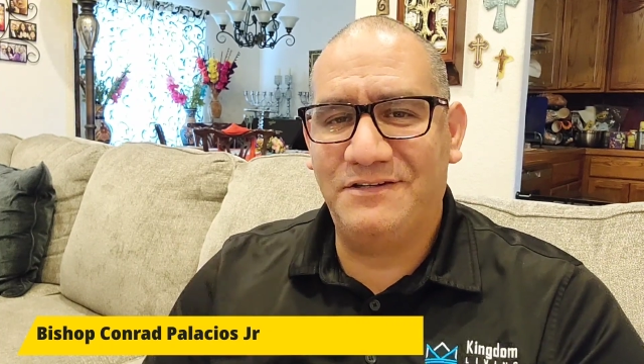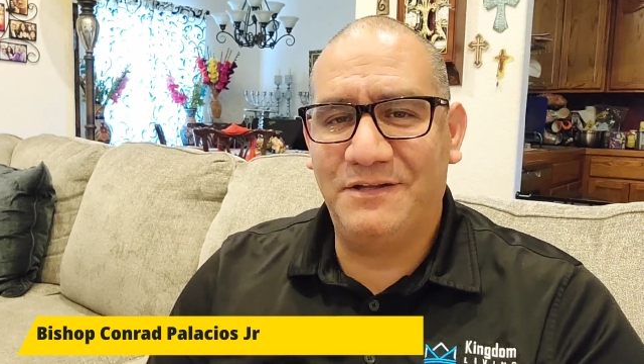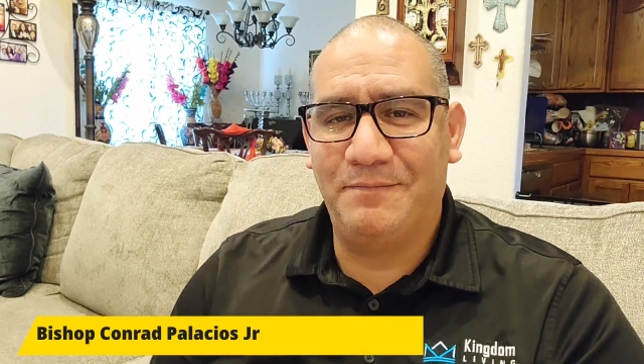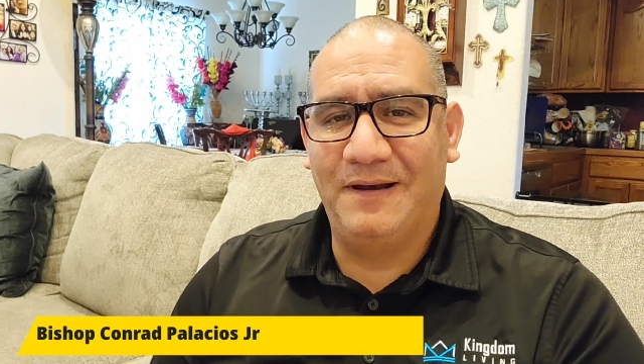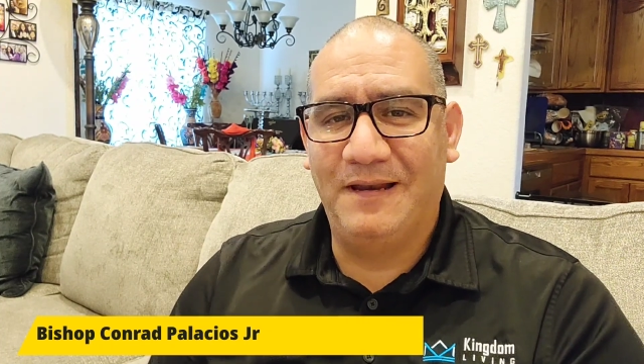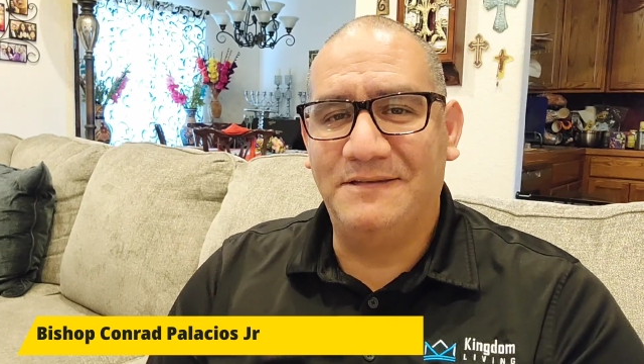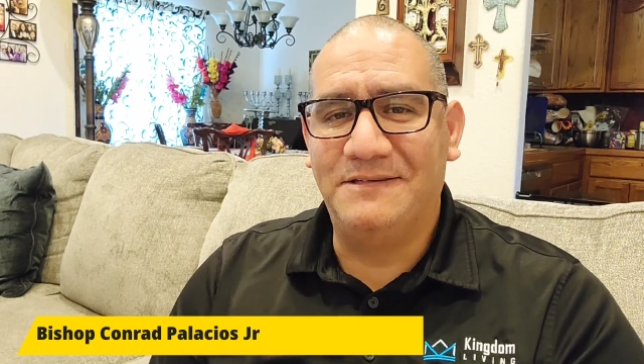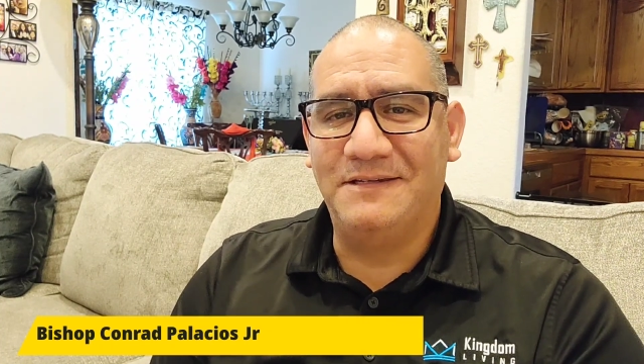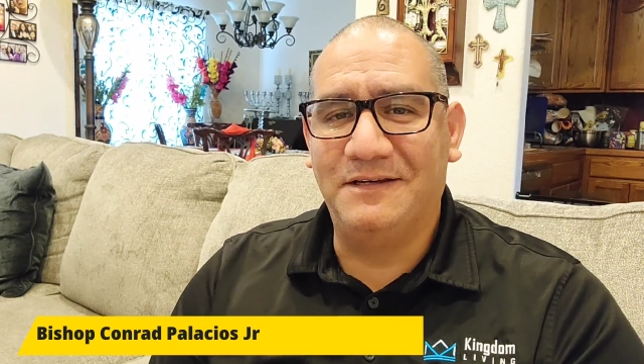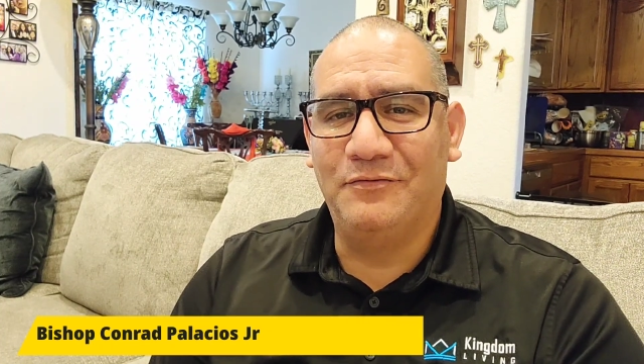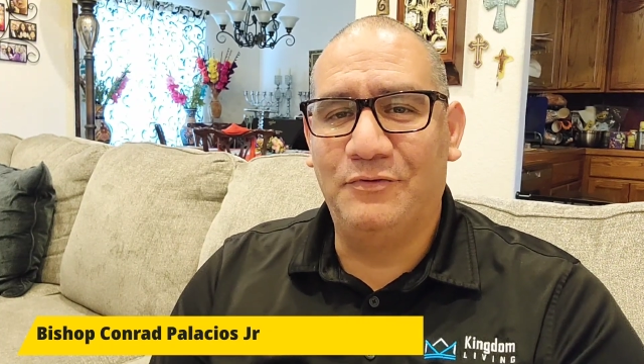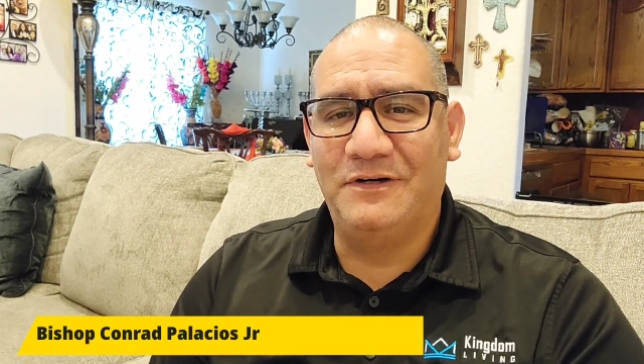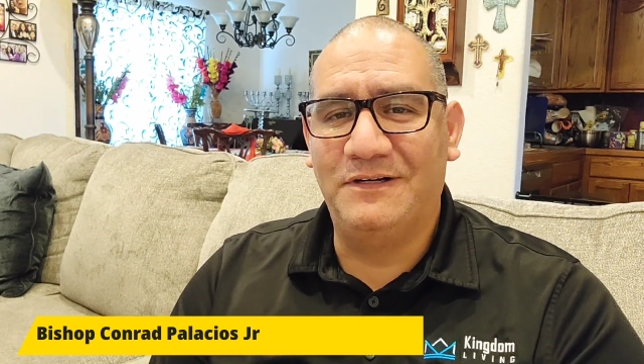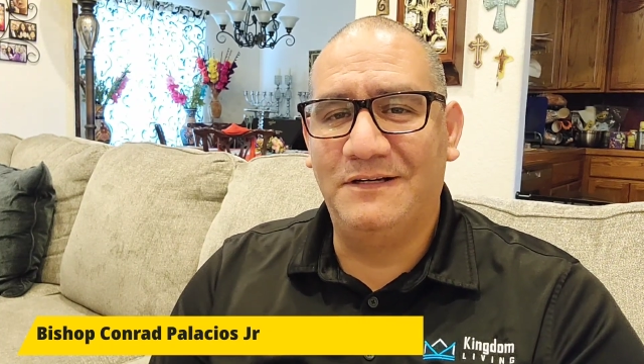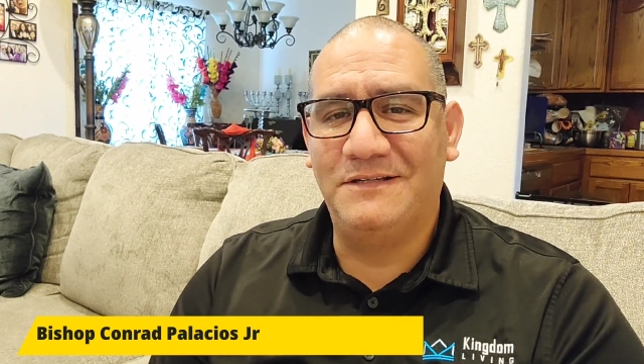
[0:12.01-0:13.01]
the blessing of
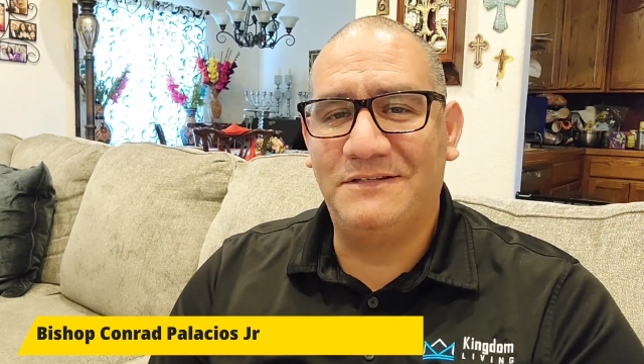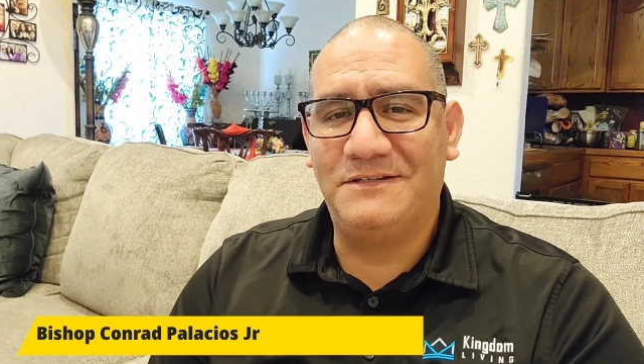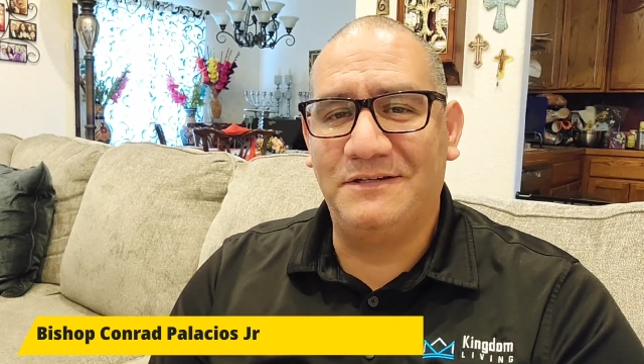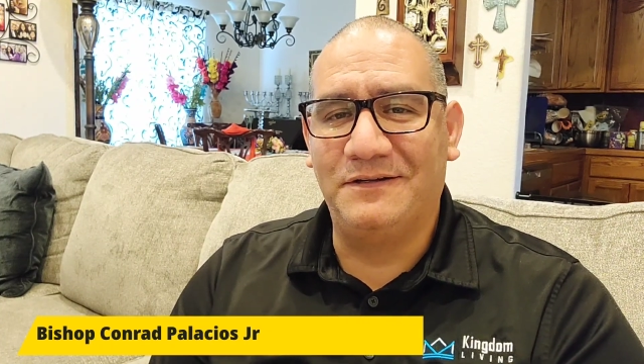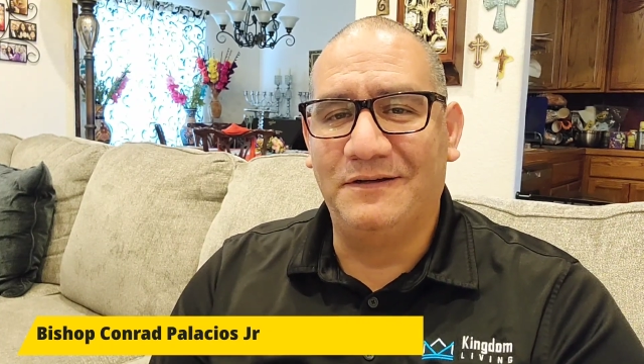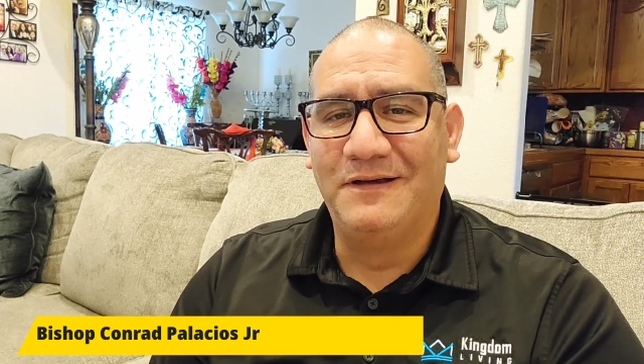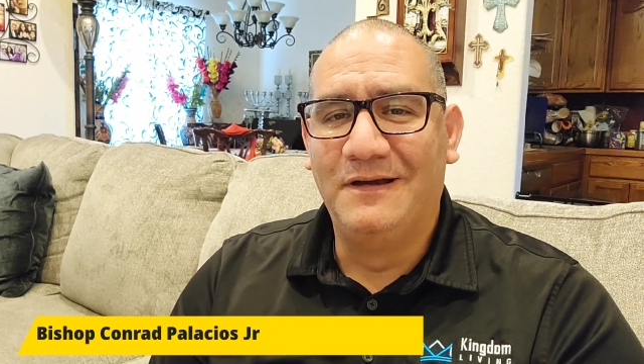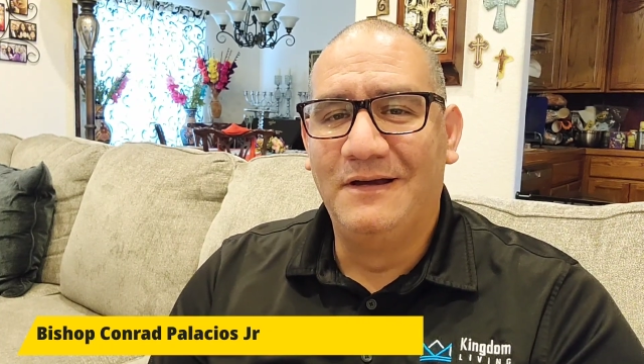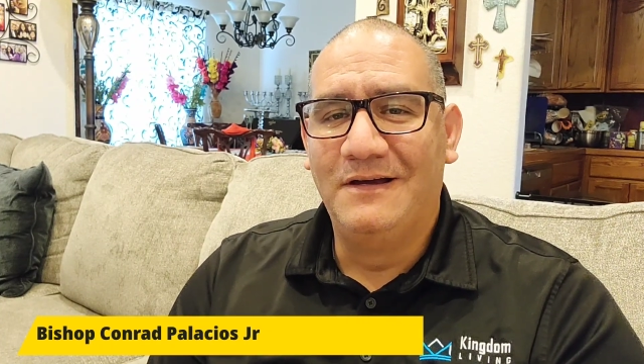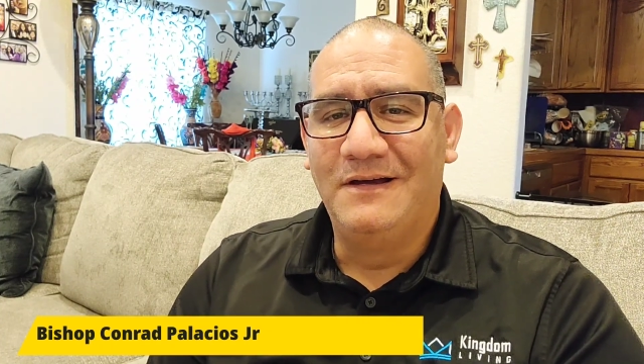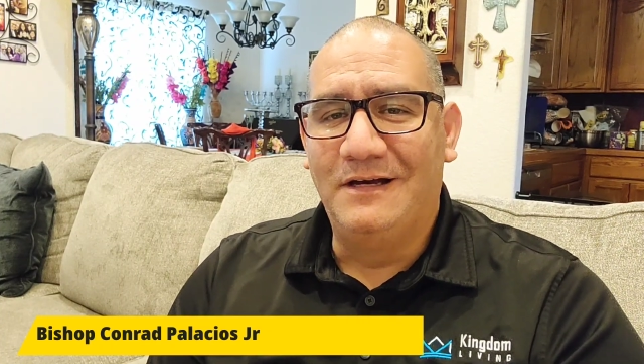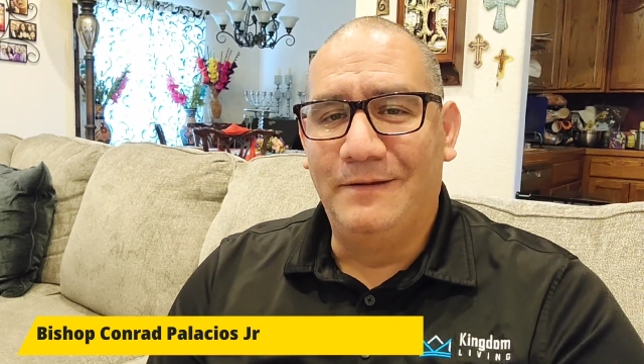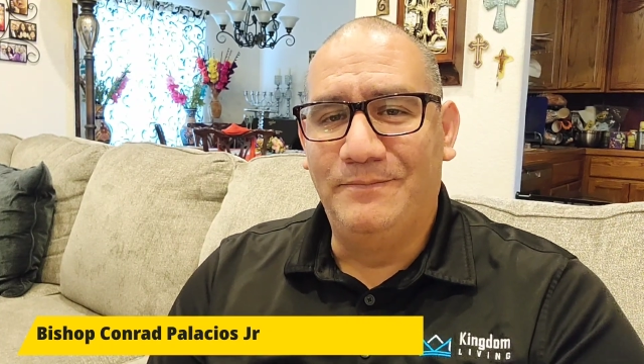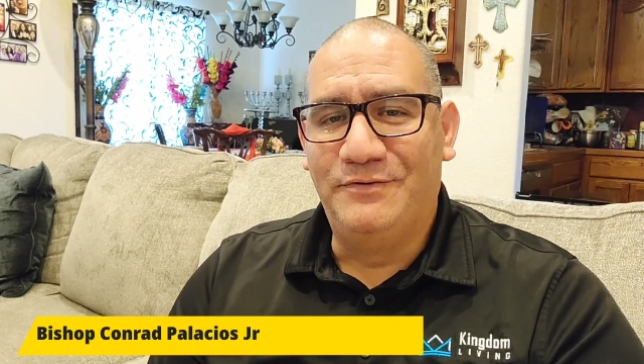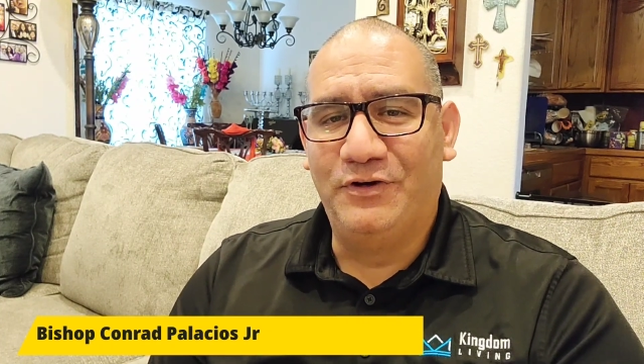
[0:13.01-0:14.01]
what it is to
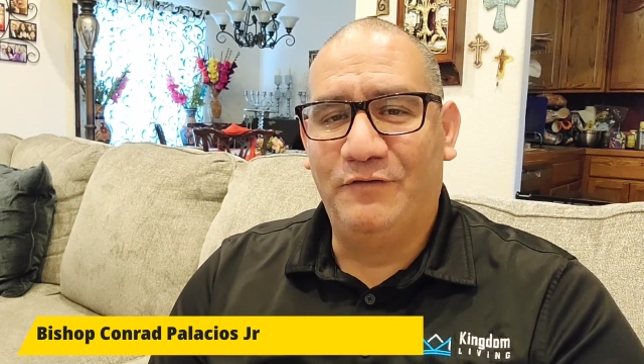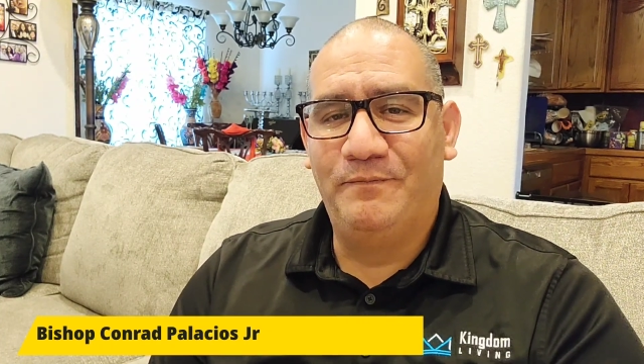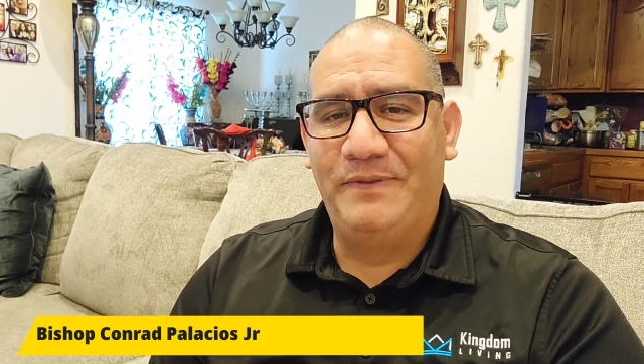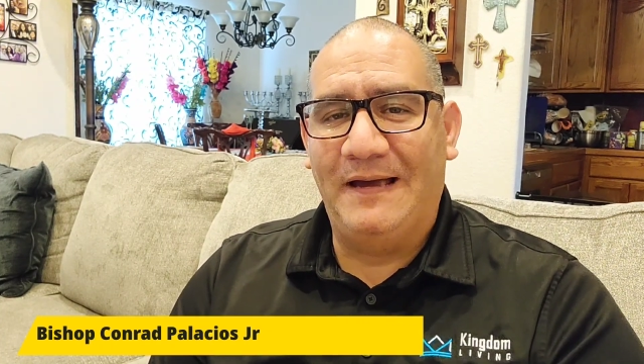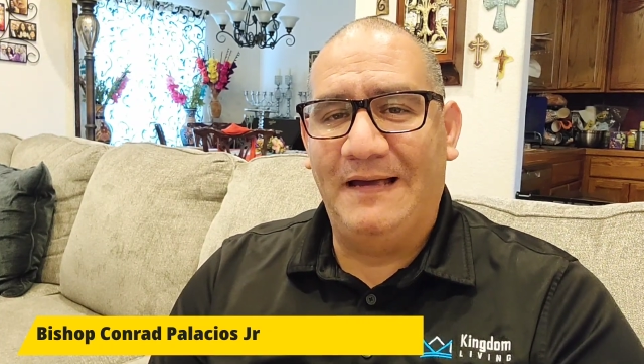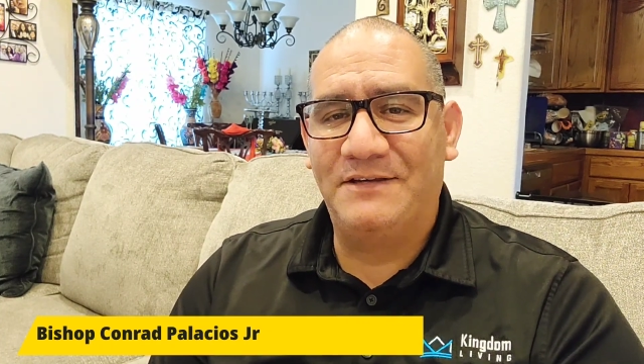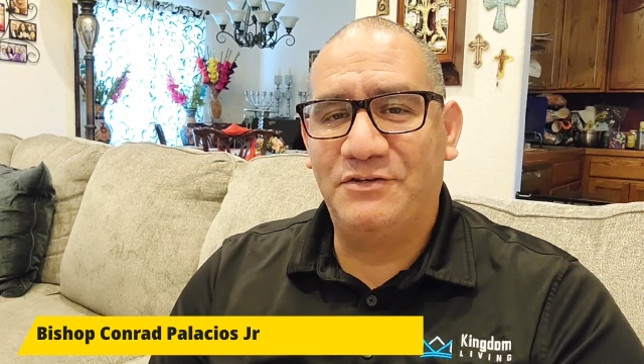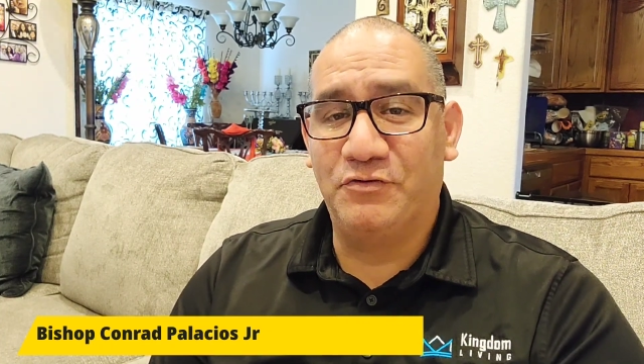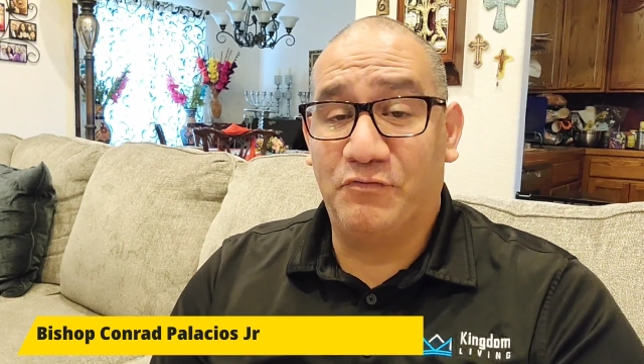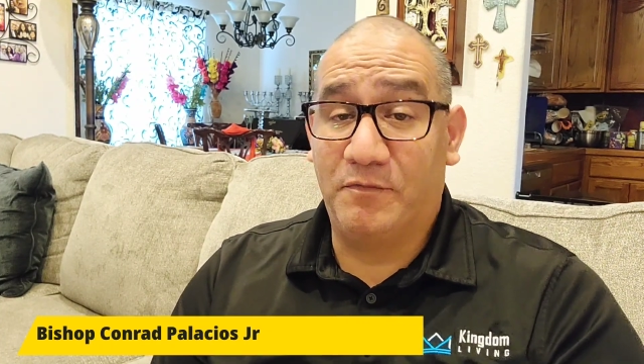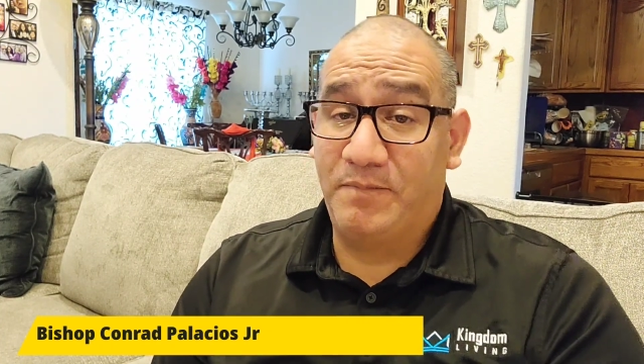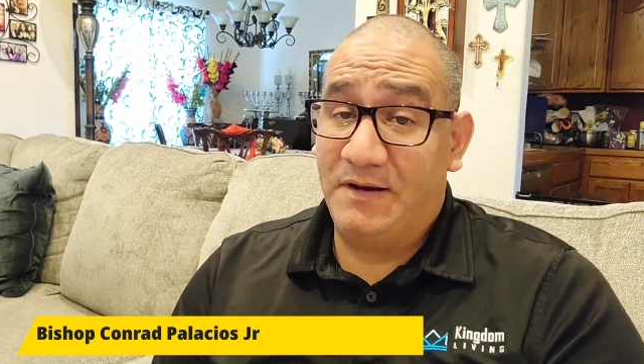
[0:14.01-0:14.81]
observe Passover.